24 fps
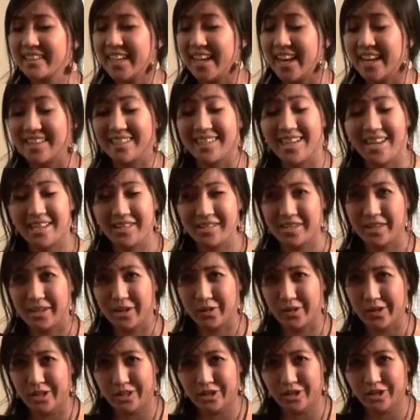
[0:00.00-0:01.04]
they had an essay
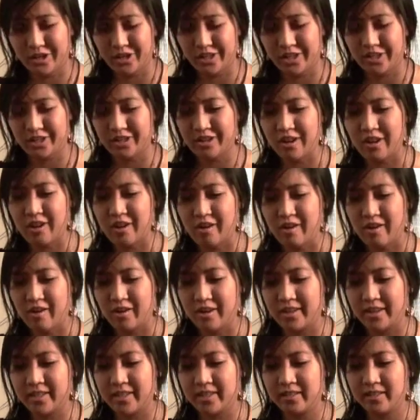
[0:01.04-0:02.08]
question
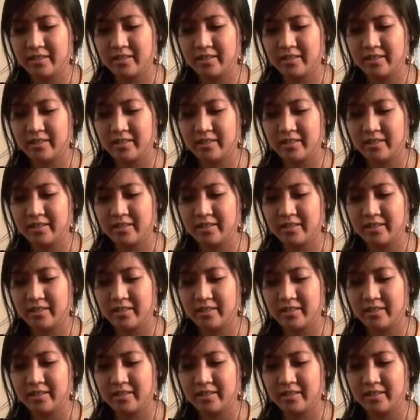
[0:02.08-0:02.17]
on